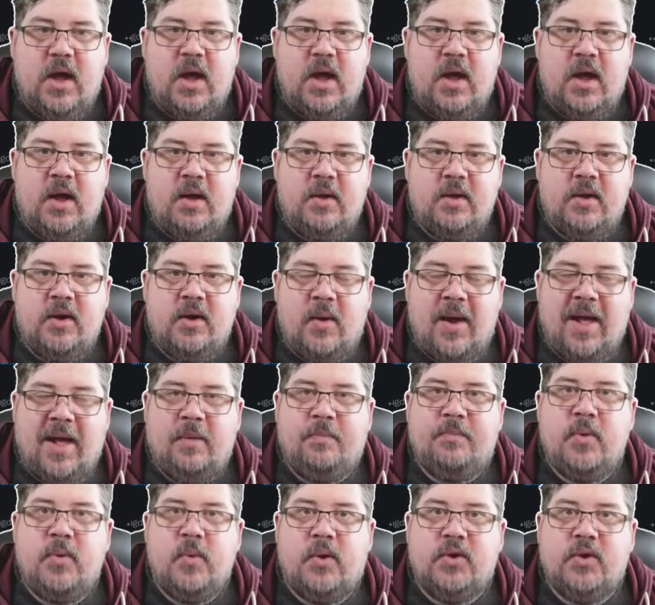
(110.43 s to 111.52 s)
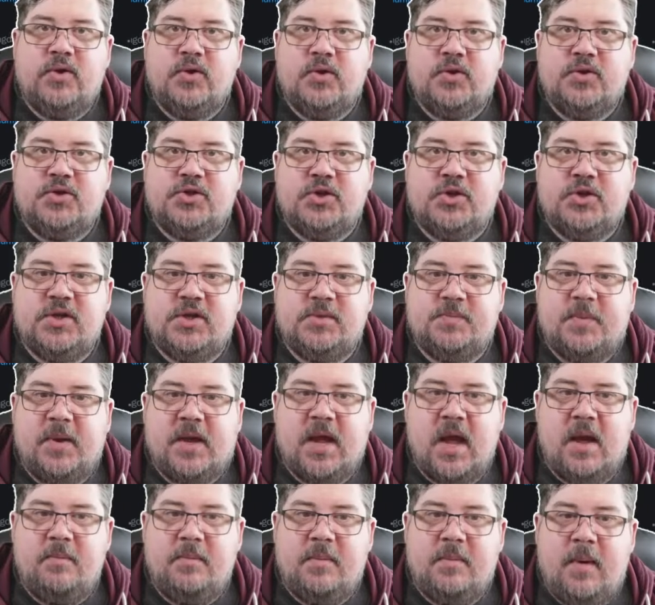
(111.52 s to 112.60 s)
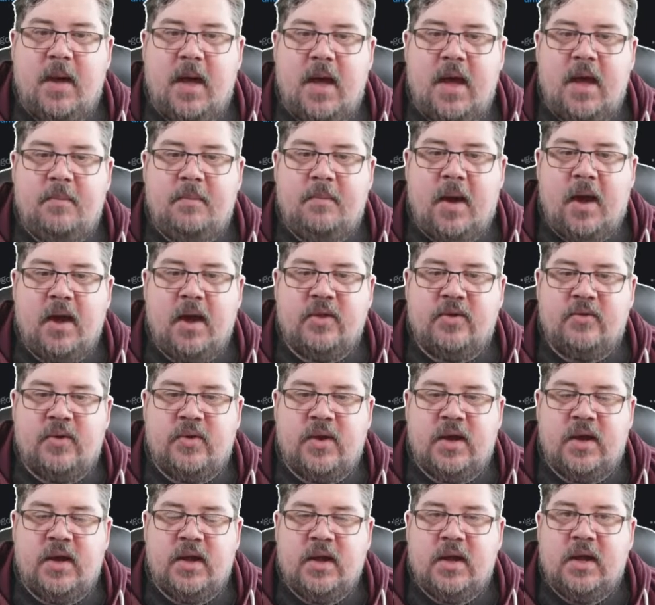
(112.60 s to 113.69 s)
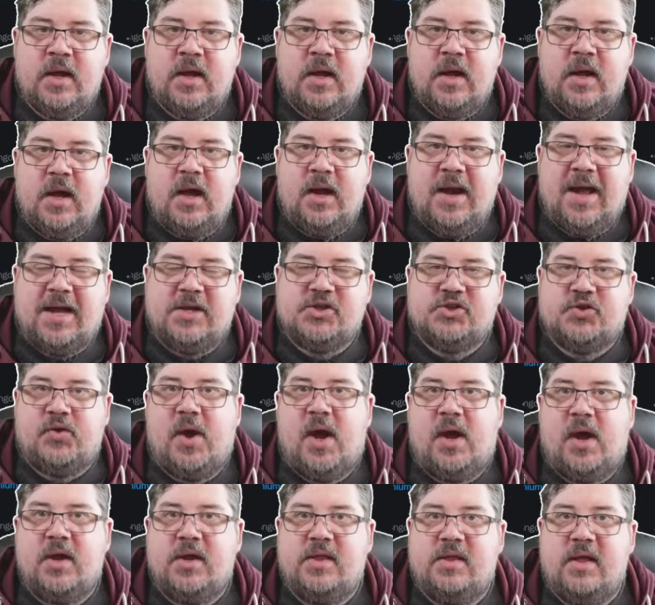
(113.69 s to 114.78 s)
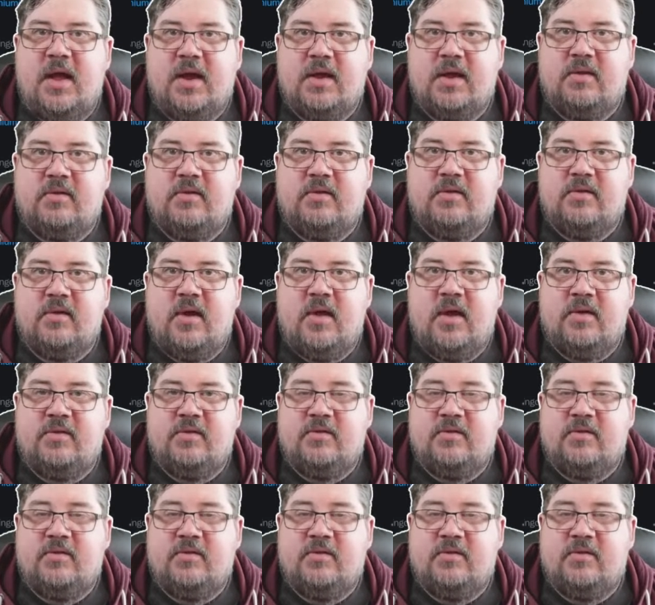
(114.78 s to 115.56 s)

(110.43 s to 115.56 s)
help you on your journey to become either an Azure architect,